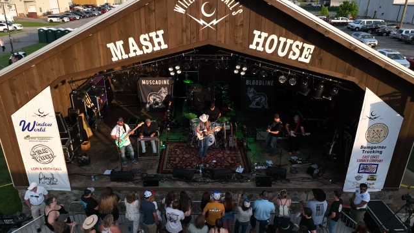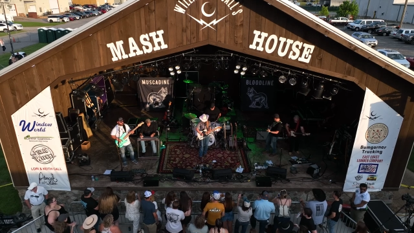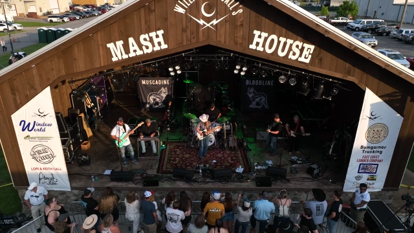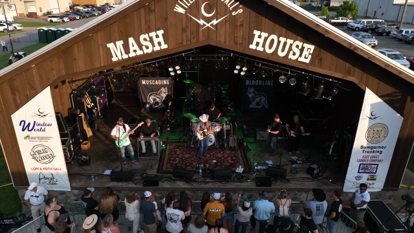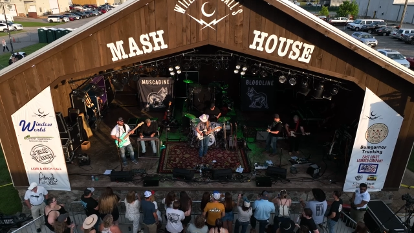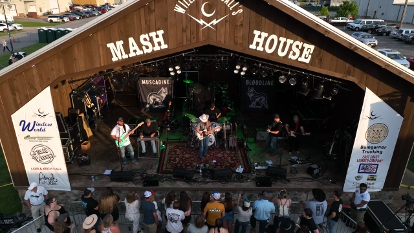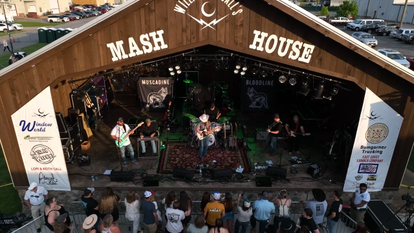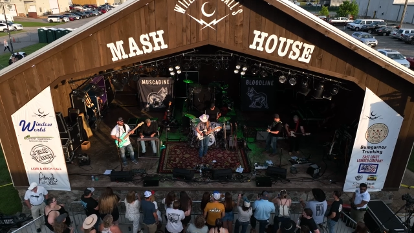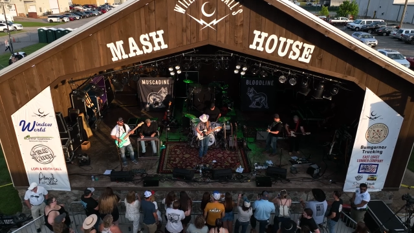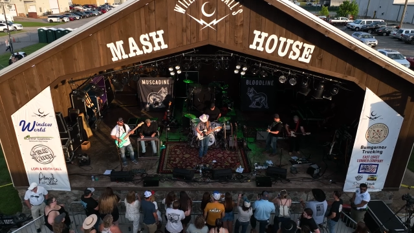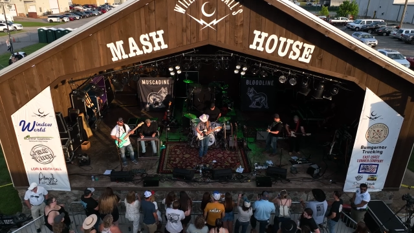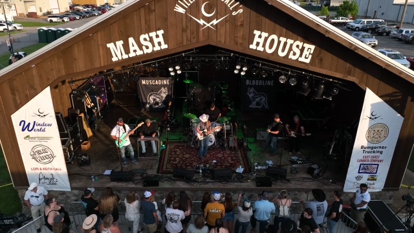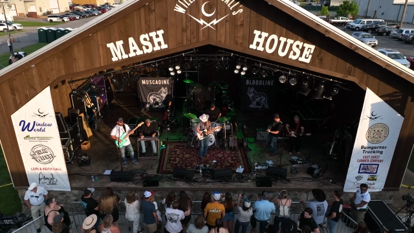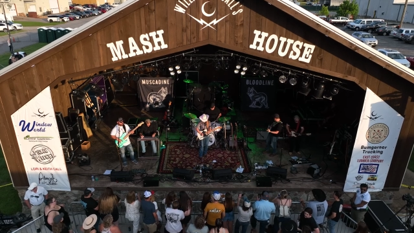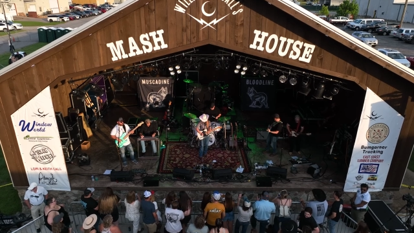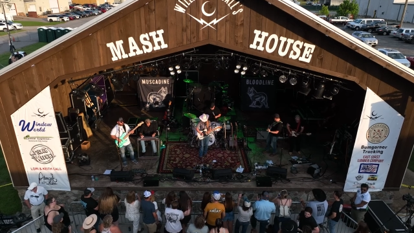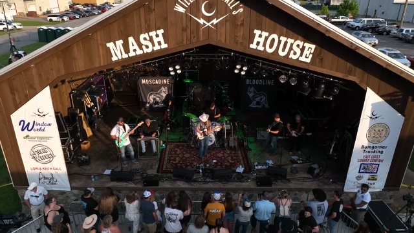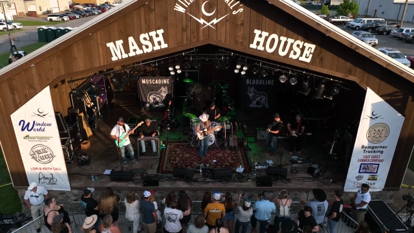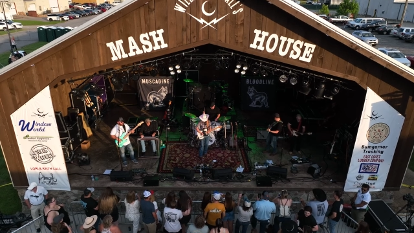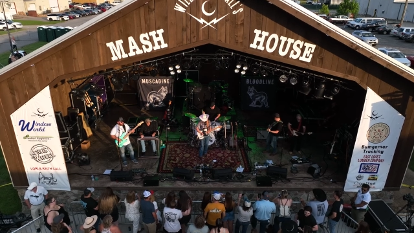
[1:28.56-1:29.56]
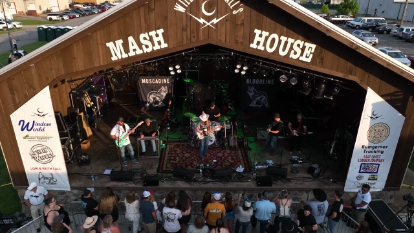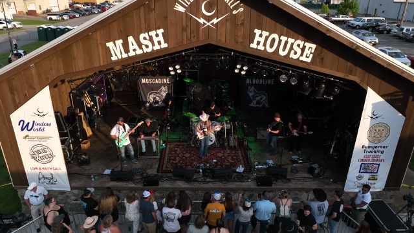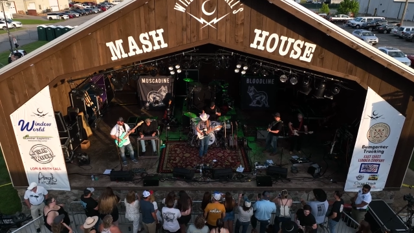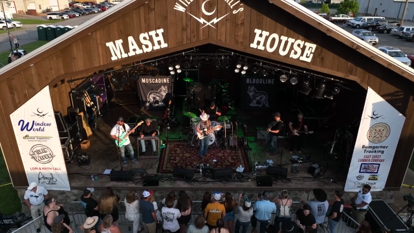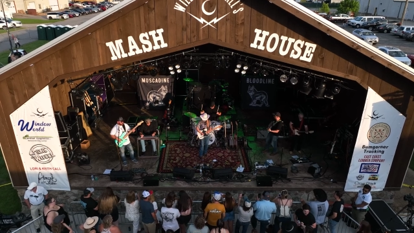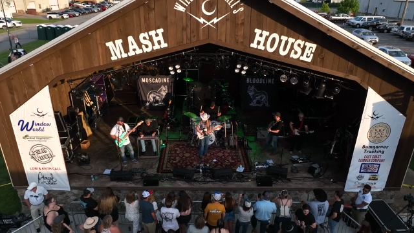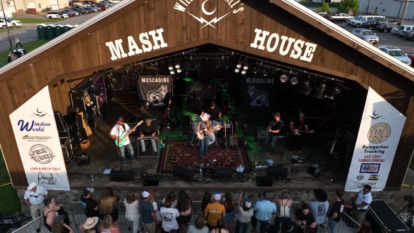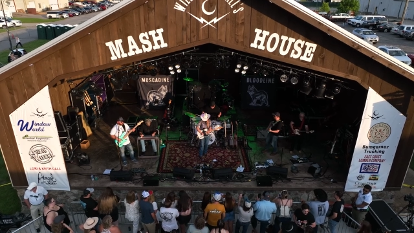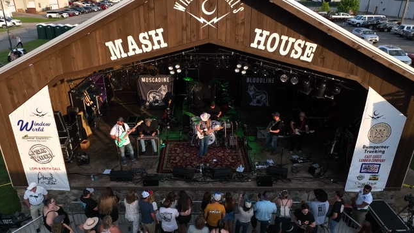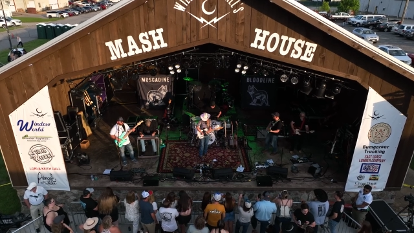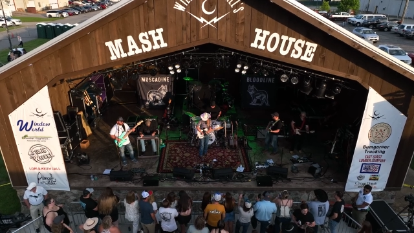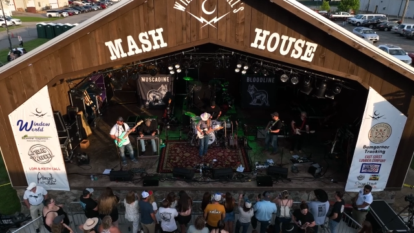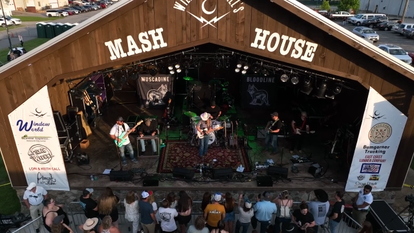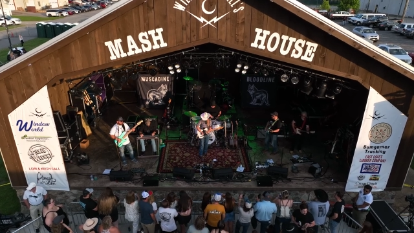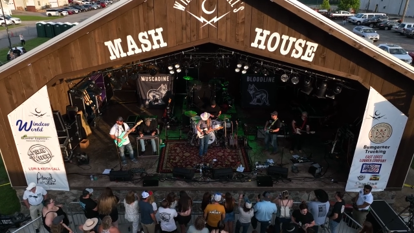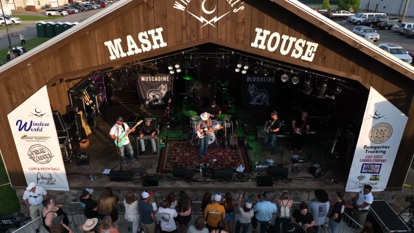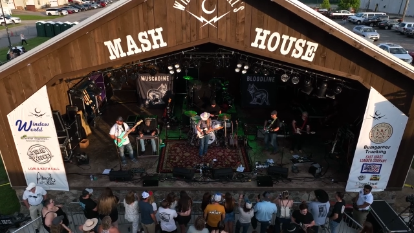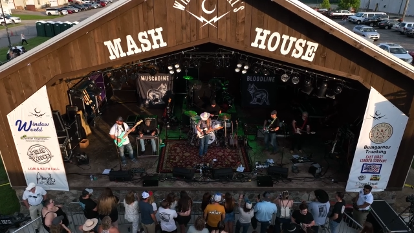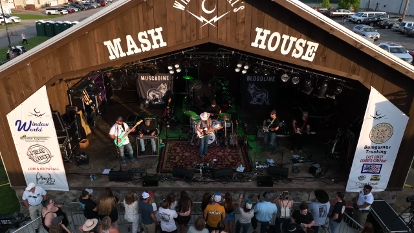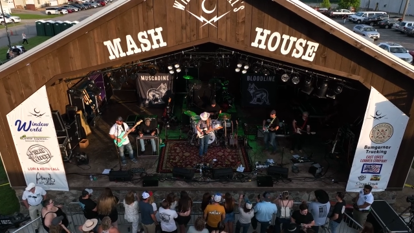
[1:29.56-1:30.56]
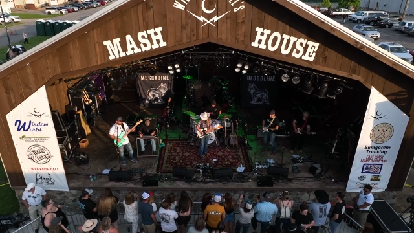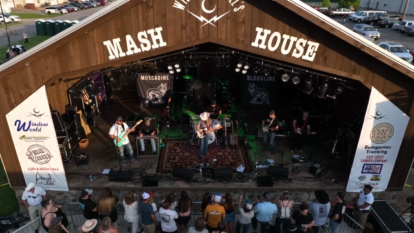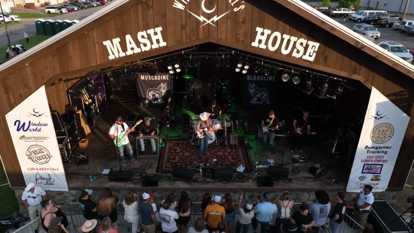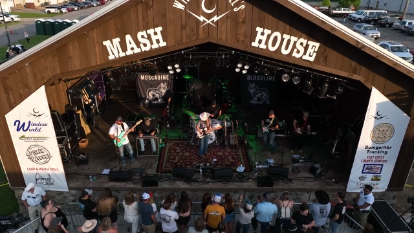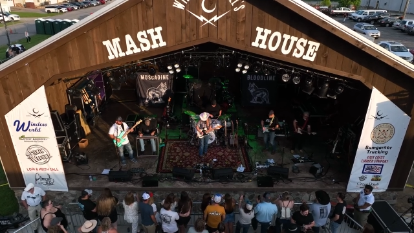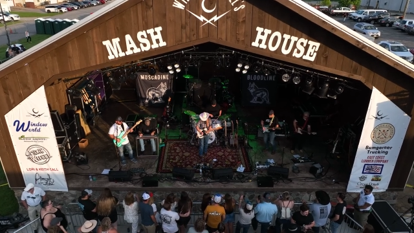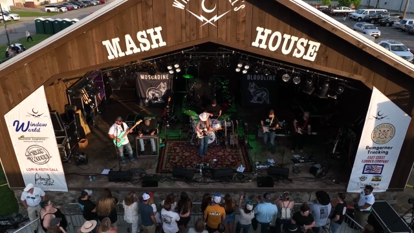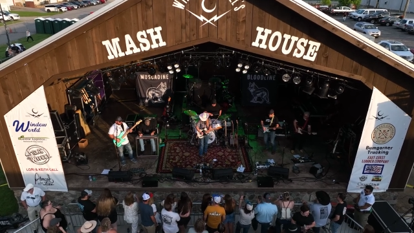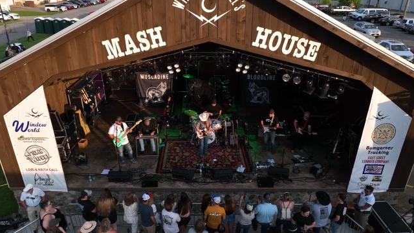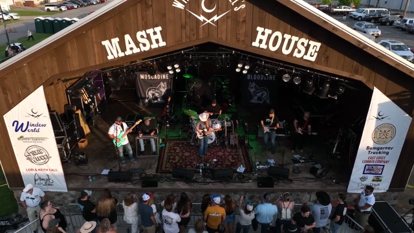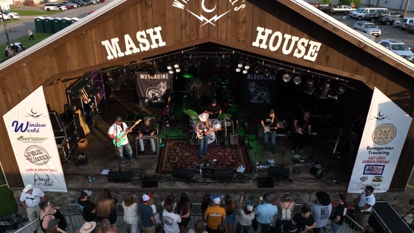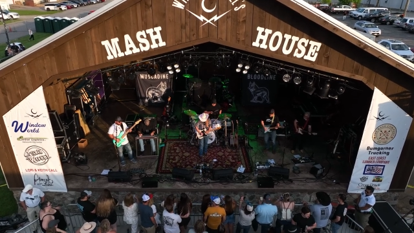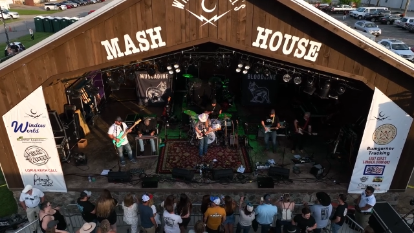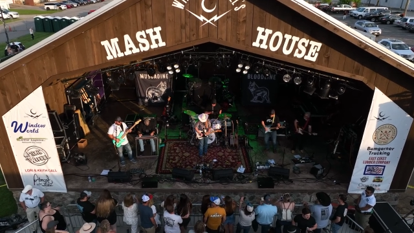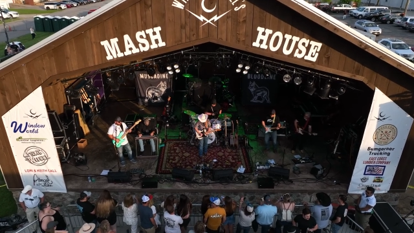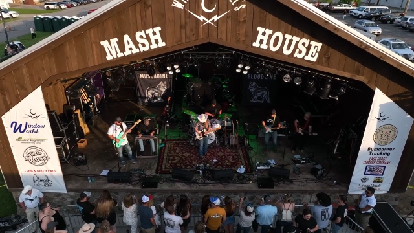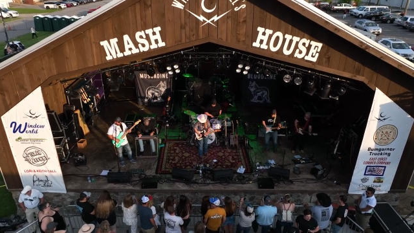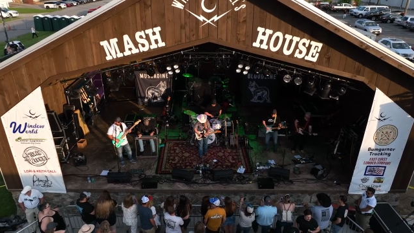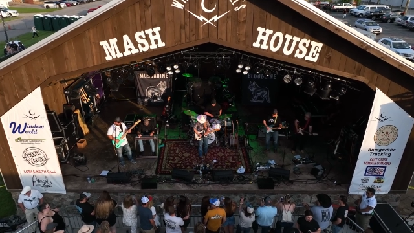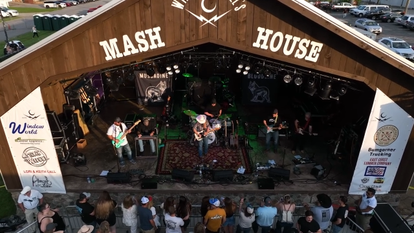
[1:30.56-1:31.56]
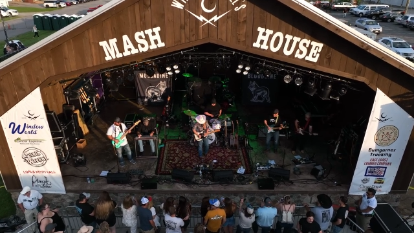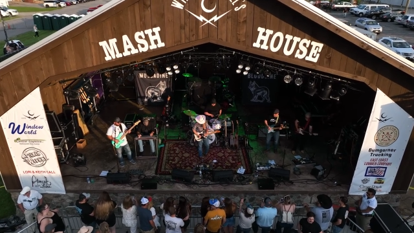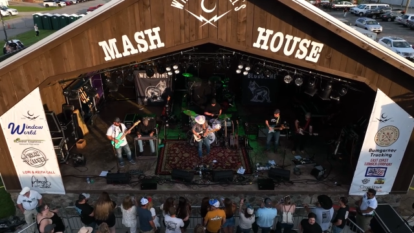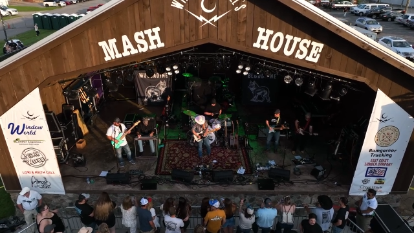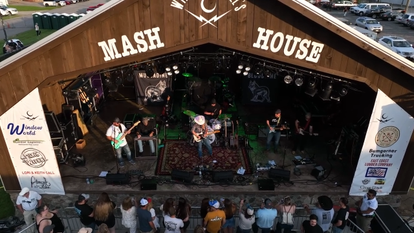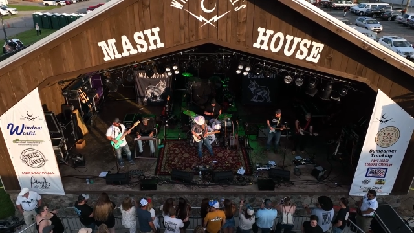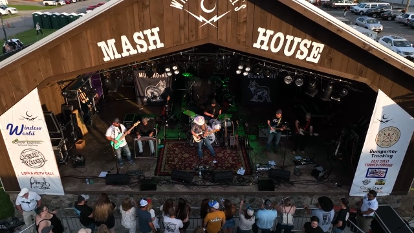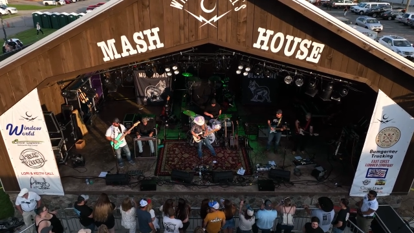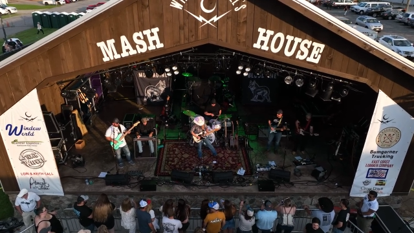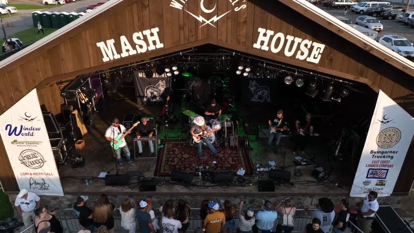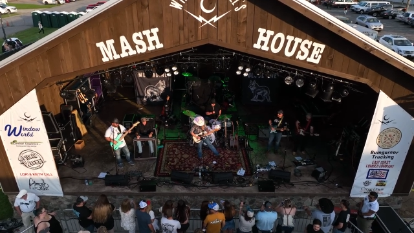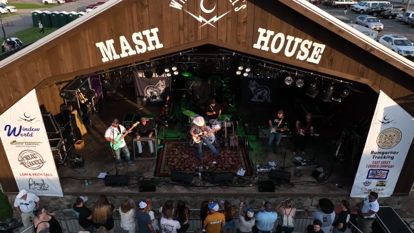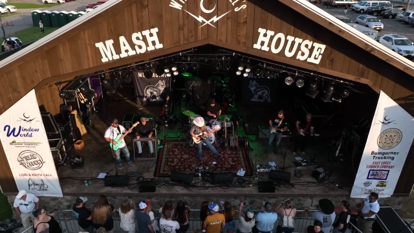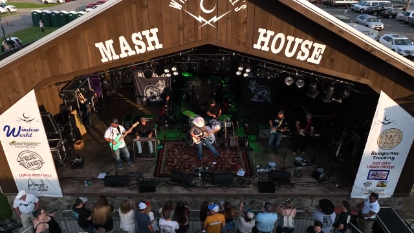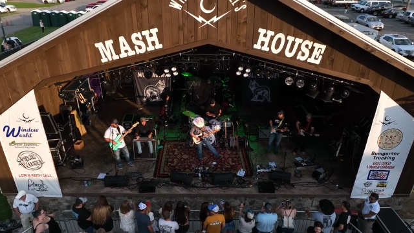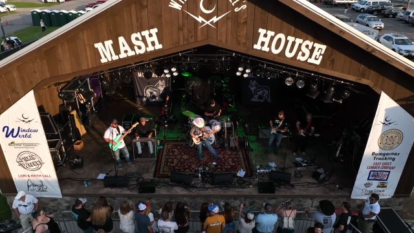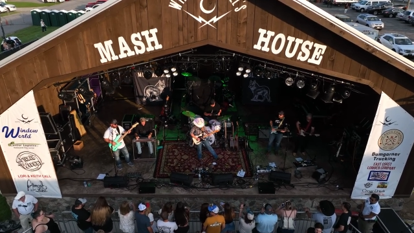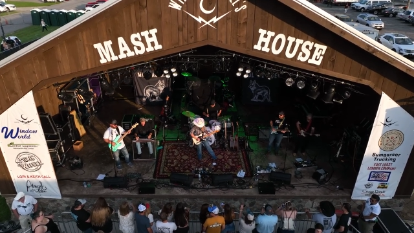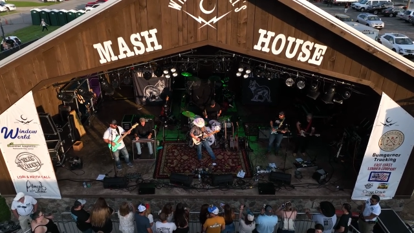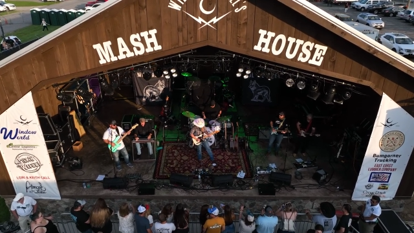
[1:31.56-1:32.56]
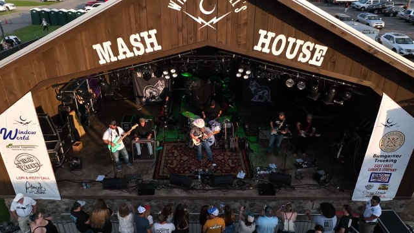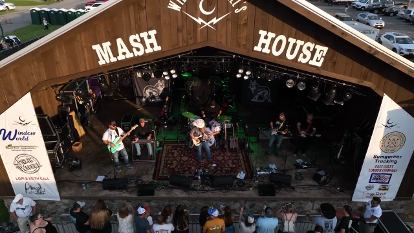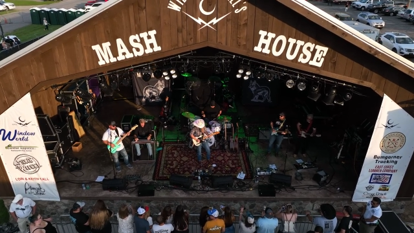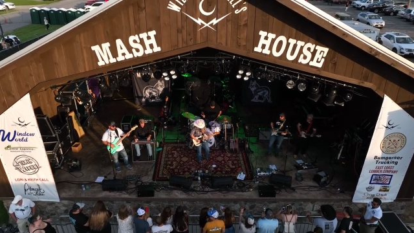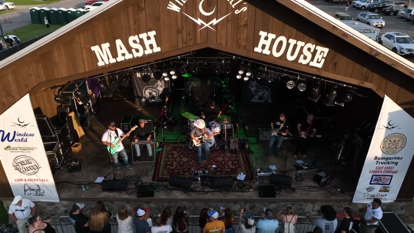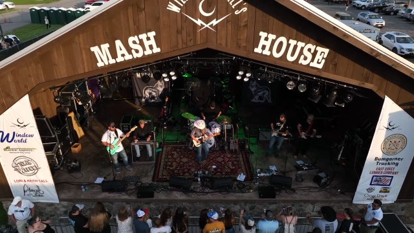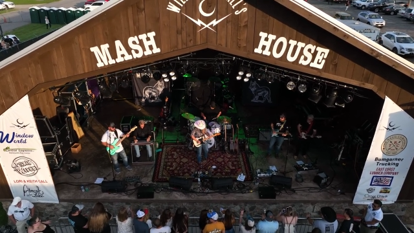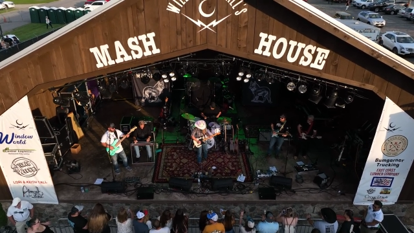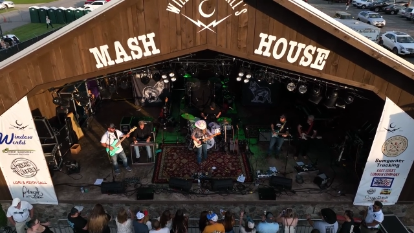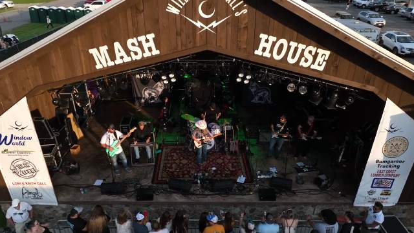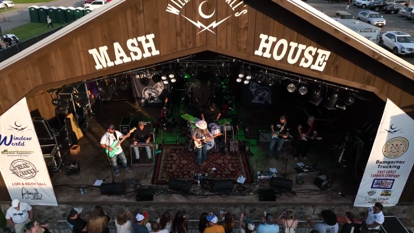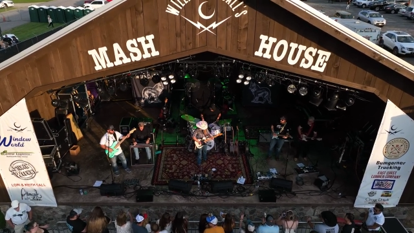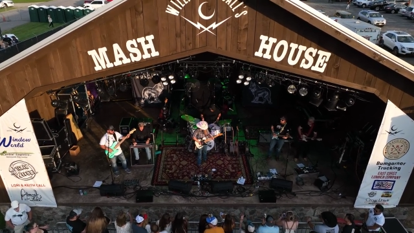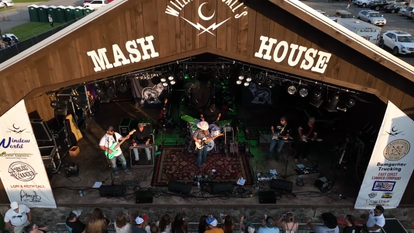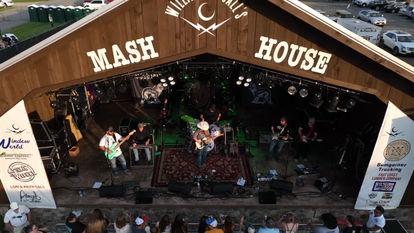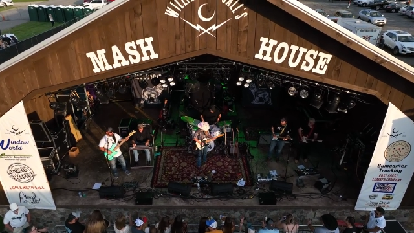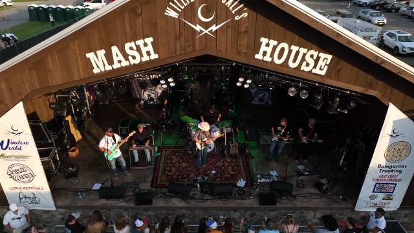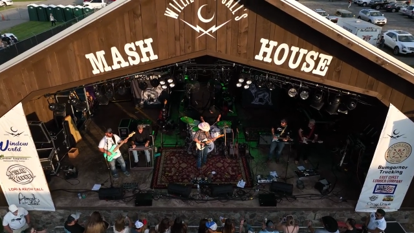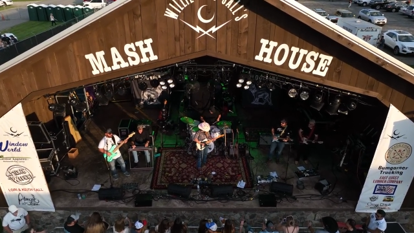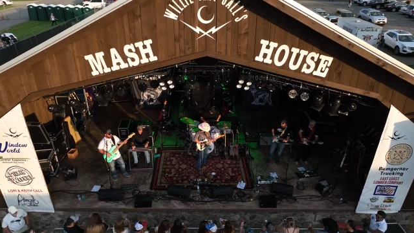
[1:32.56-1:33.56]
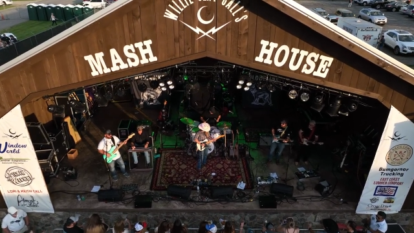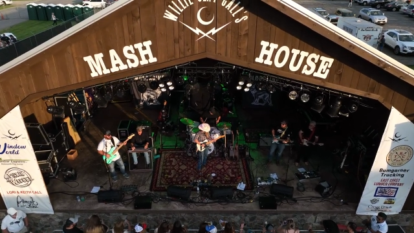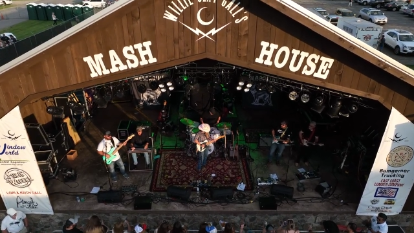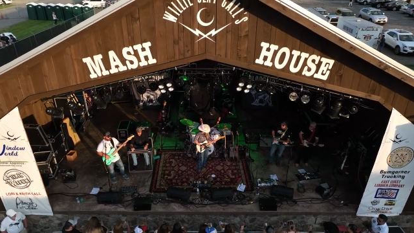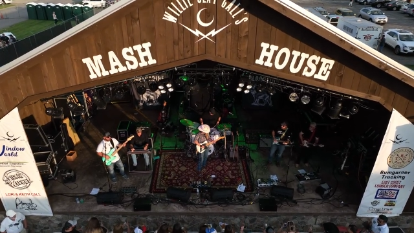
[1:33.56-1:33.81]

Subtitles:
Nobody's mouth can be seen.